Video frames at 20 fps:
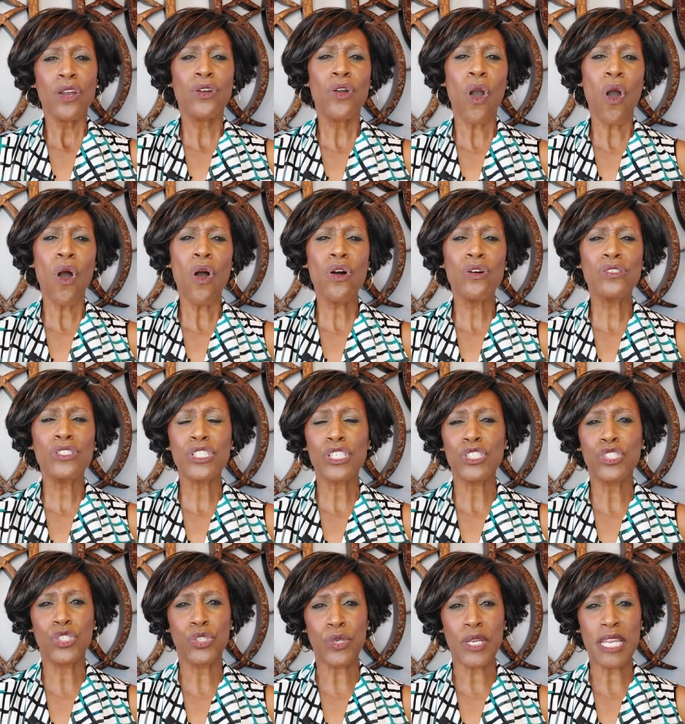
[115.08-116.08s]
Goals,
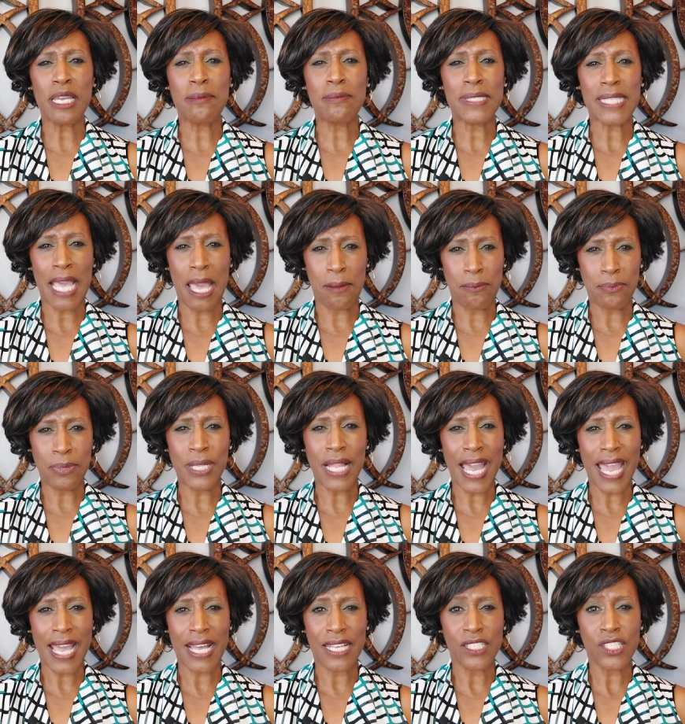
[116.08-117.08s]
dreams, and
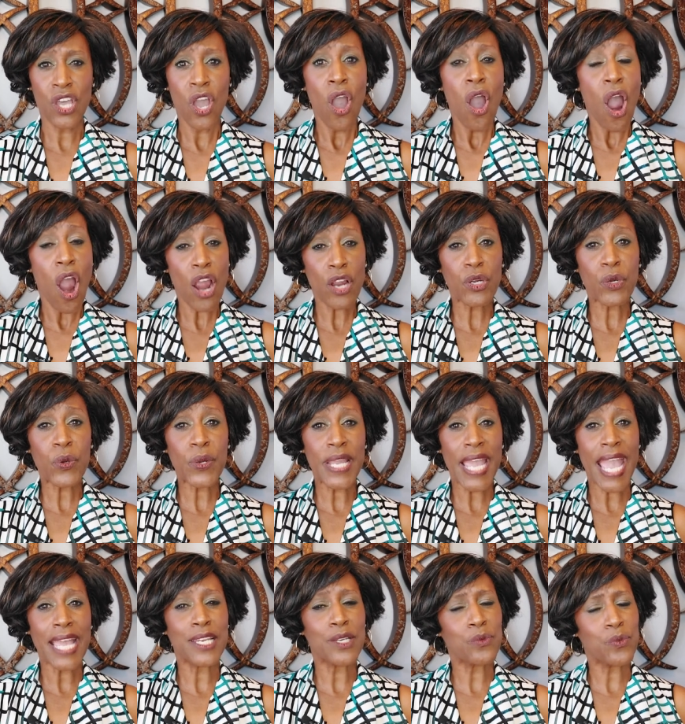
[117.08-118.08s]
plans are
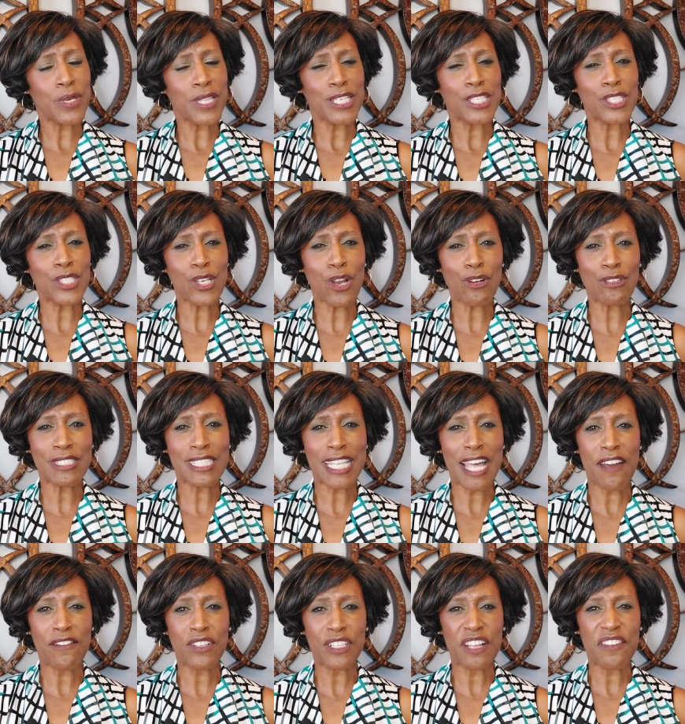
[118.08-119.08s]
created with a certain
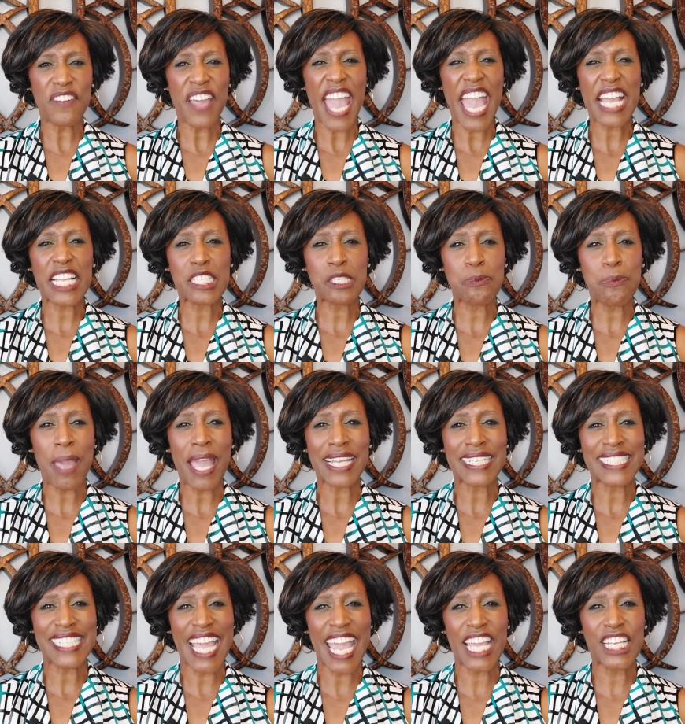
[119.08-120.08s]
level of
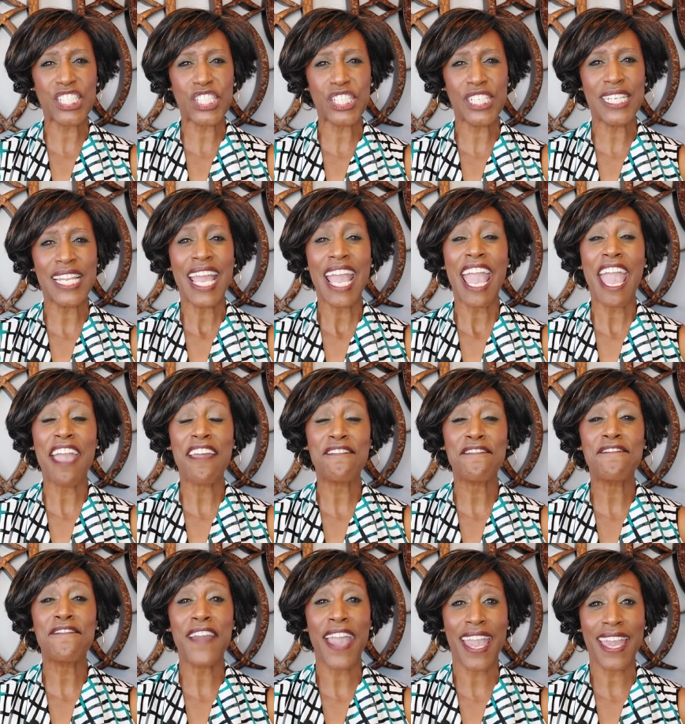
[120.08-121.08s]
expectation and
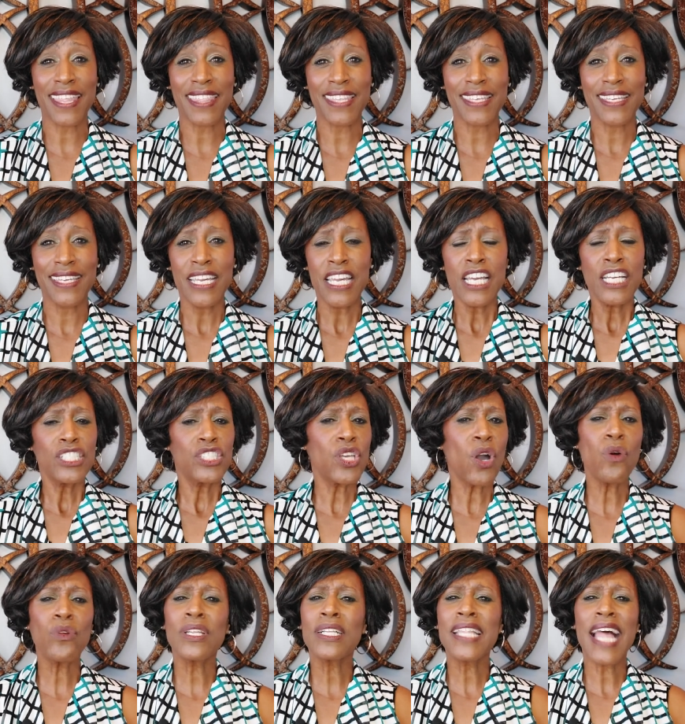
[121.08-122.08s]
faith.
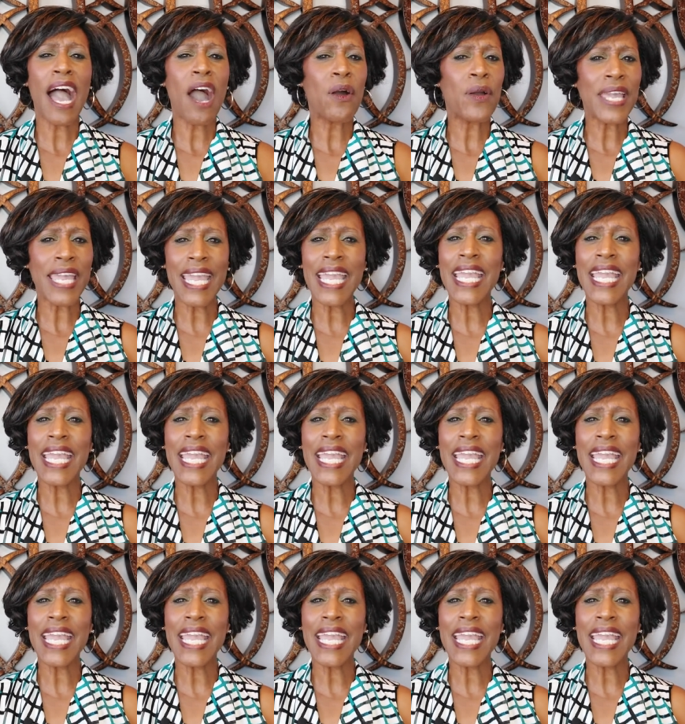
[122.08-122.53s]
Don't allow